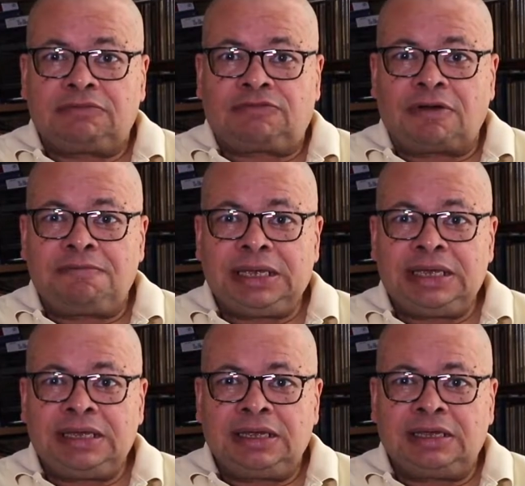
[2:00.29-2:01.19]
from
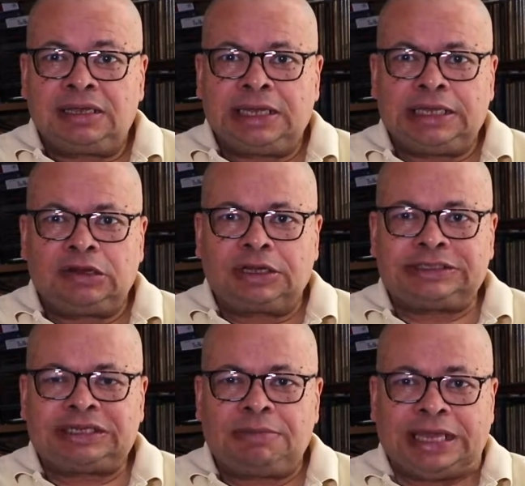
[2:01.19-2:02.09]
me and look
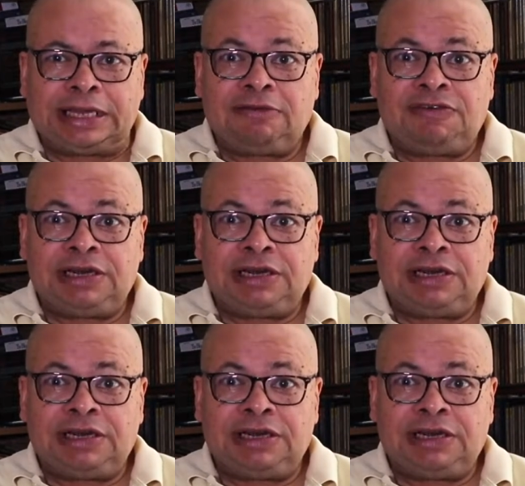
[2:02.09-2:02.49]
at some of the other